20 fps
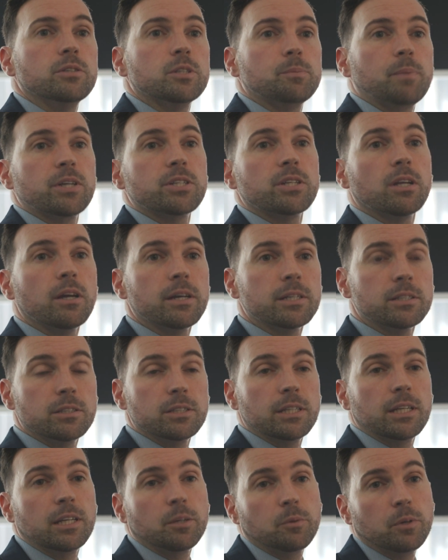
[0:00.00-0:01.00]
specialise in
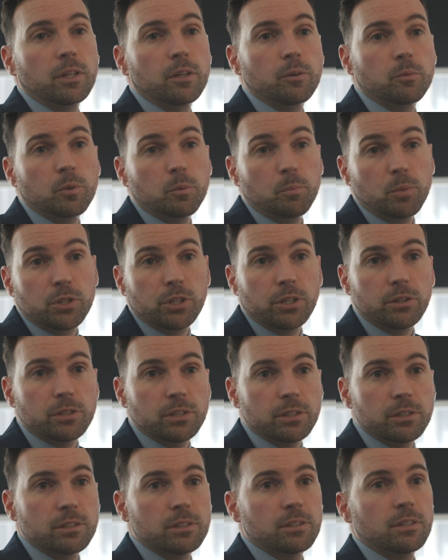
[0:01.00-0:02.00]
dealing with it with
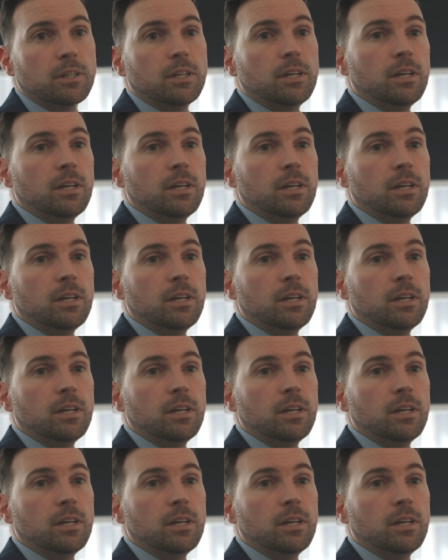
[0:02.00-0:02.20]
producers.